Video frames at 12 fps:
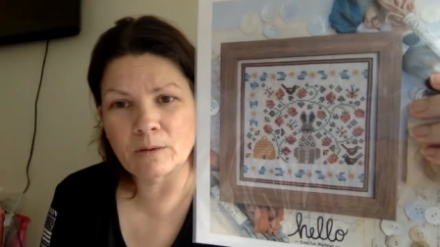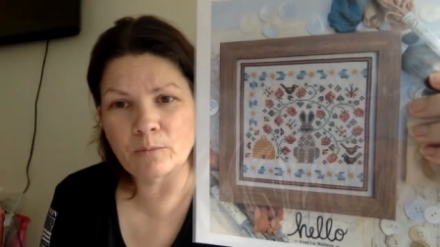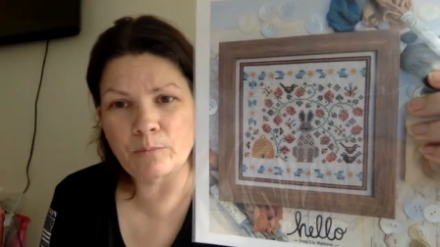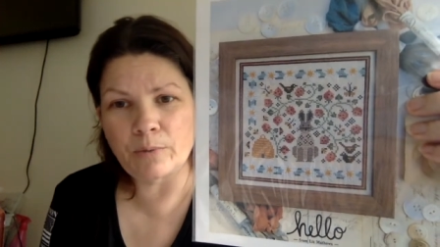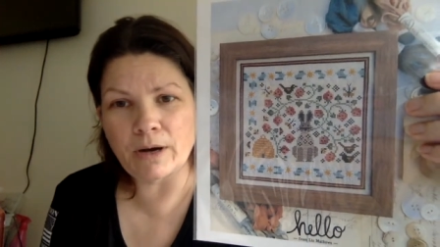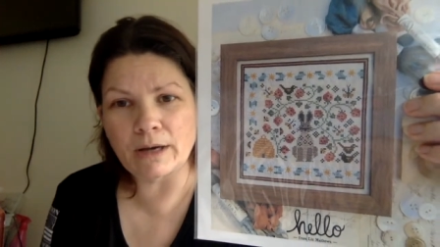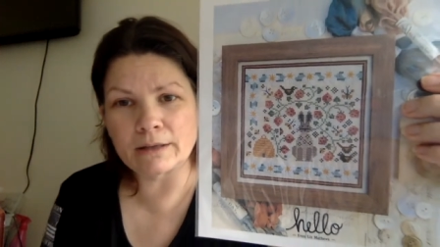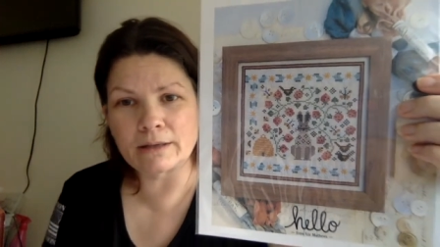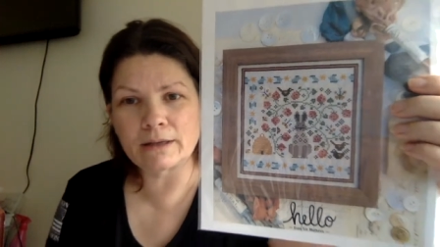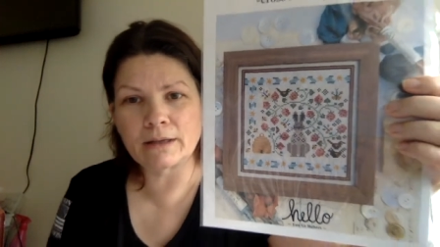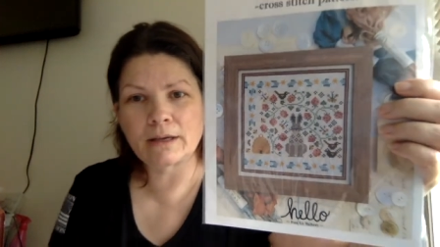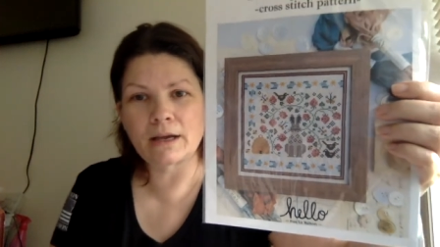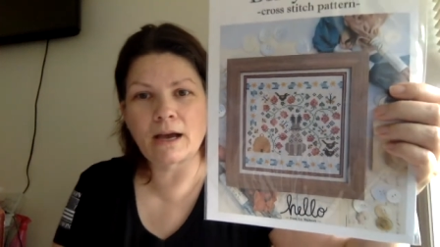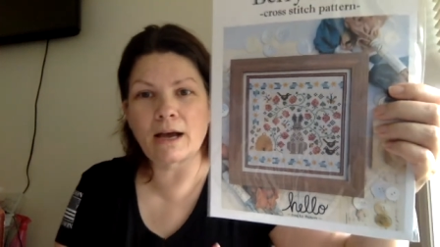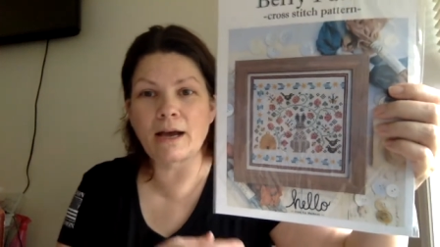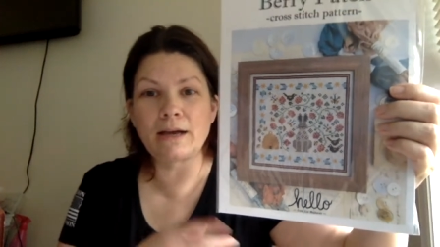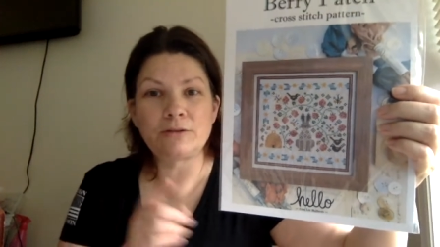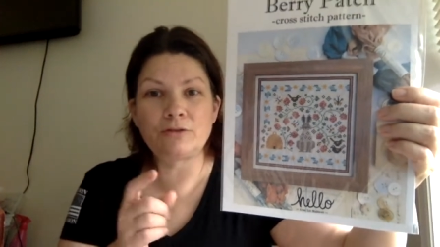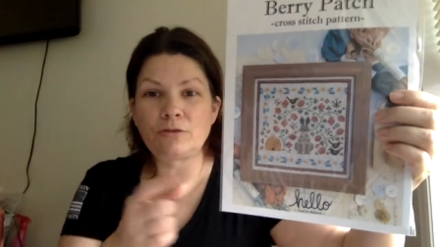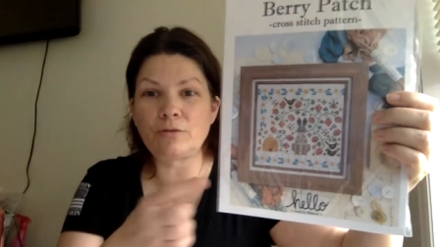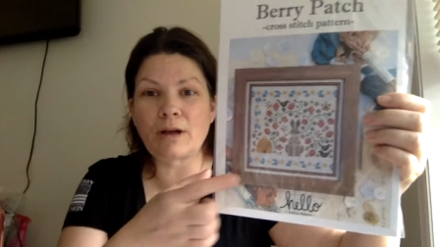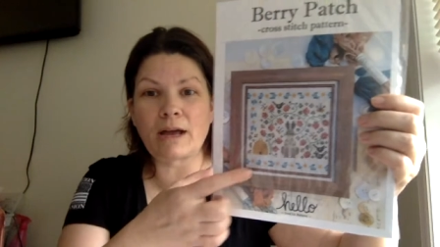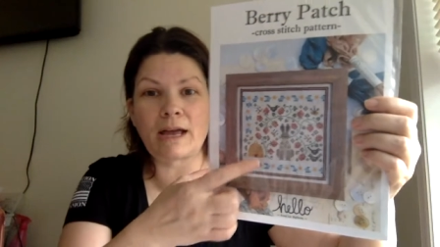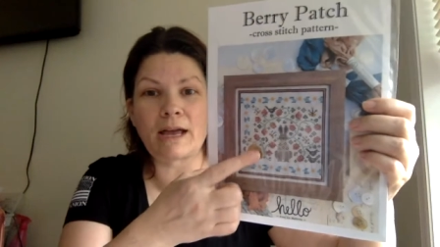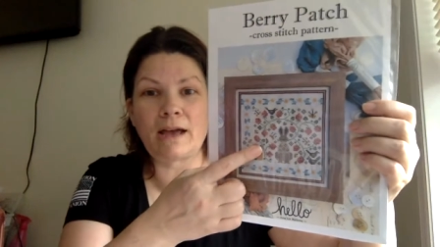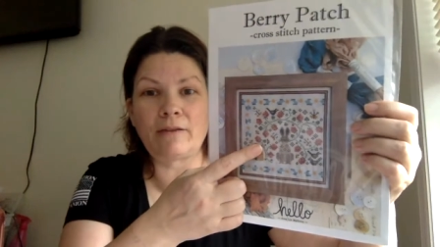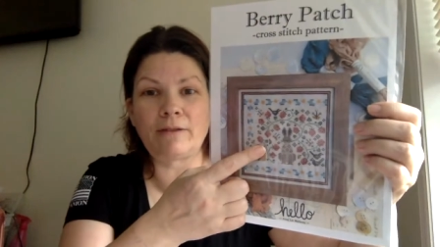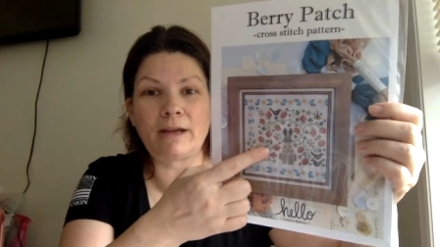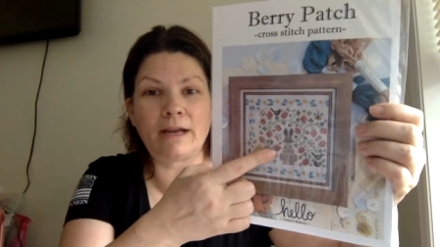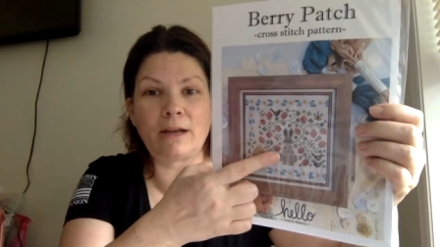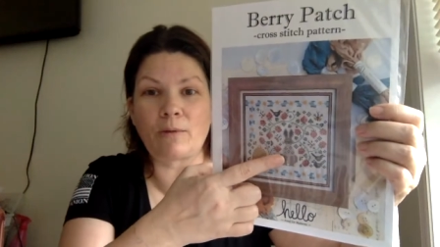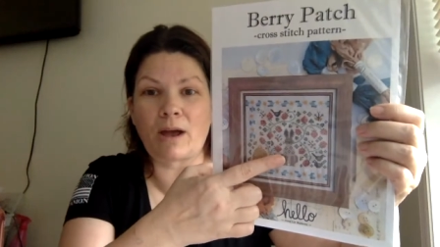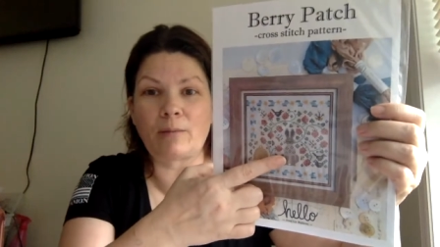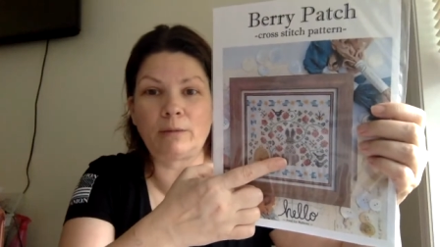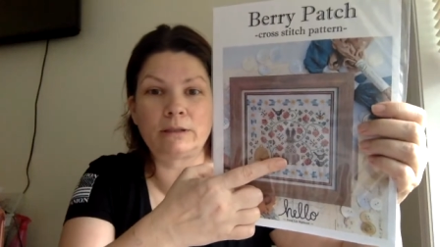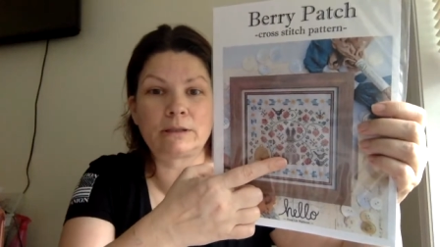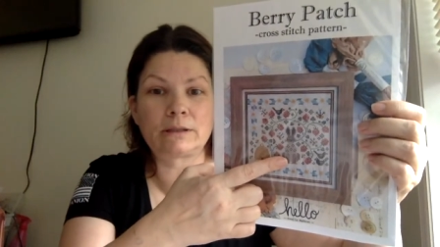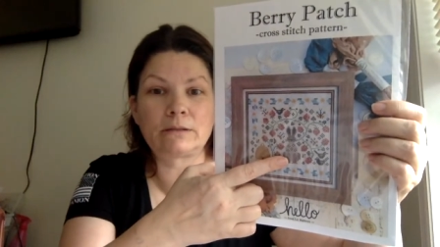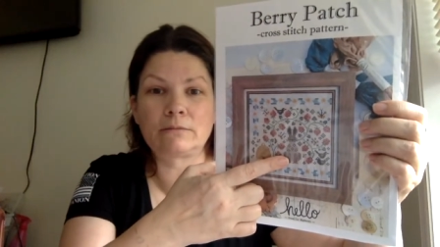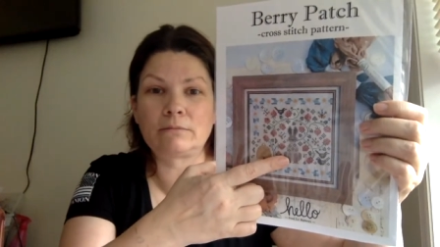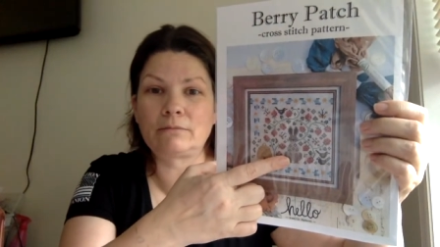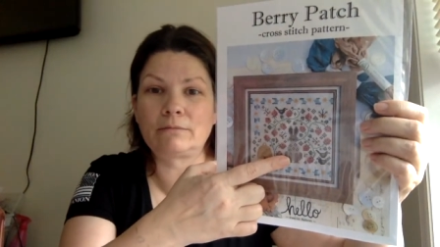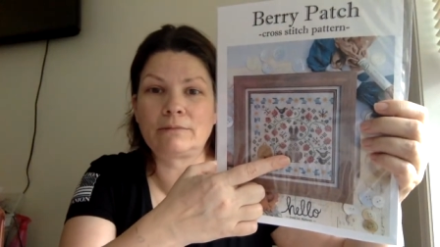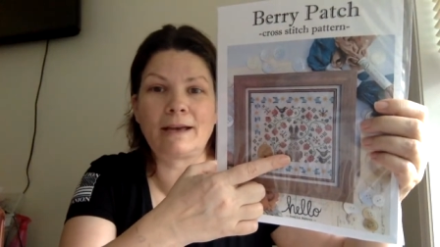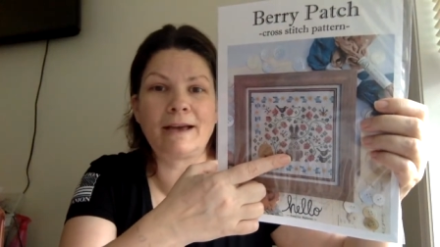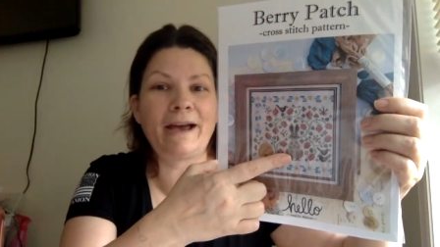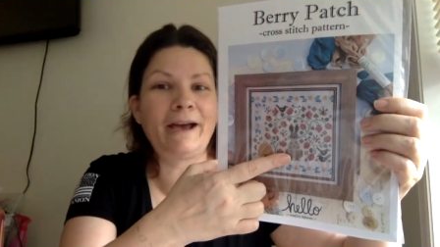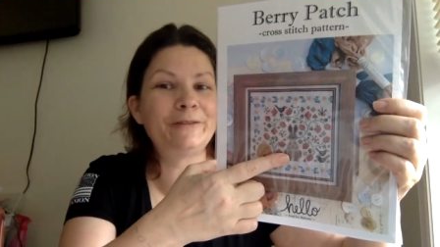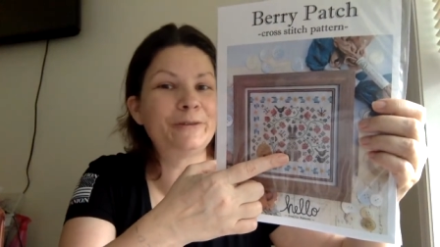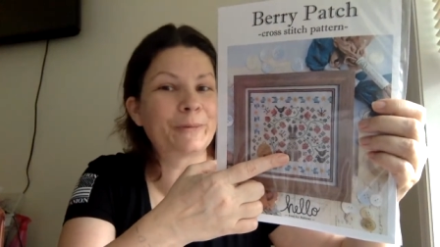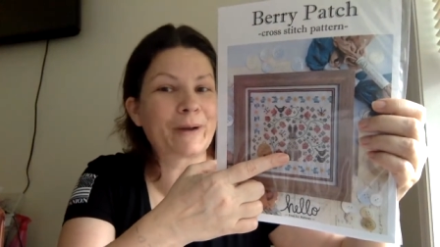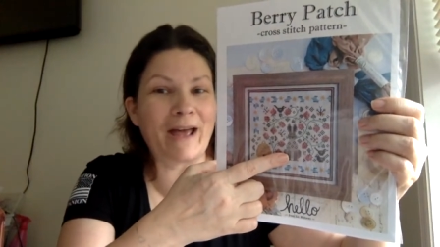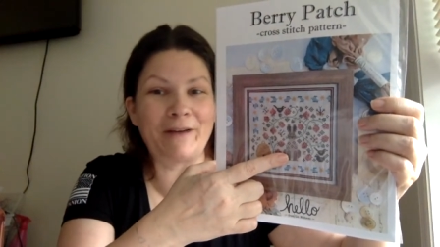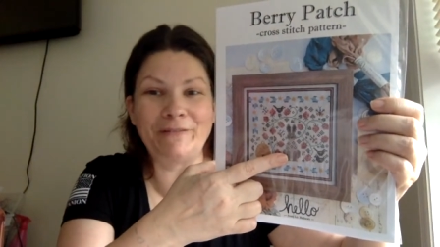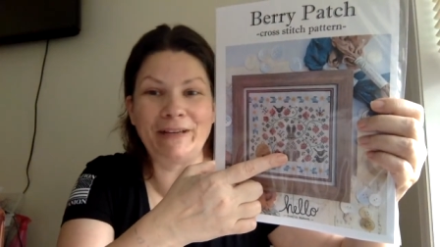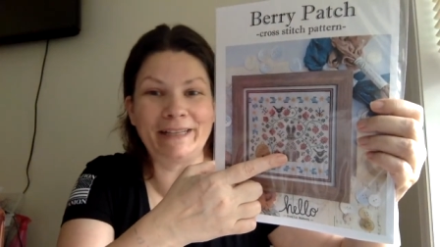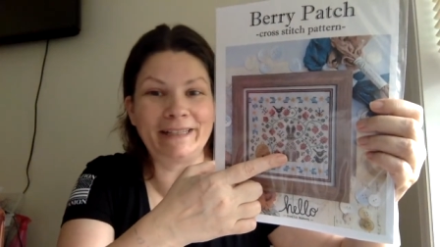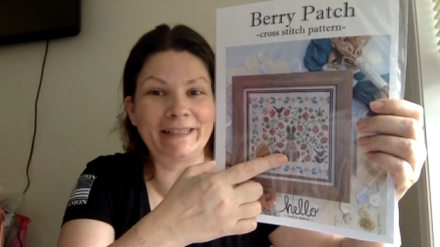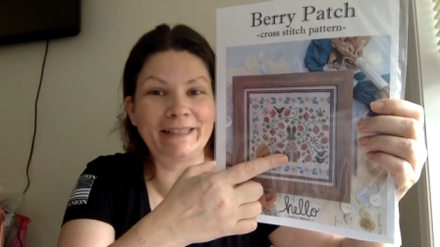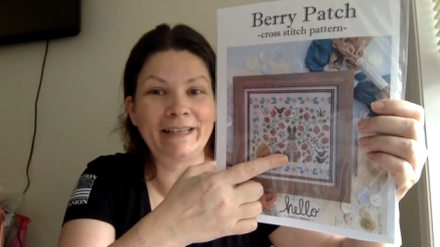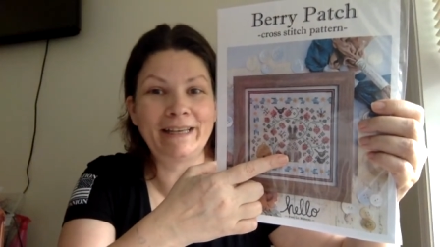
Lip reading: But I do not have any rabbits. I don't have any.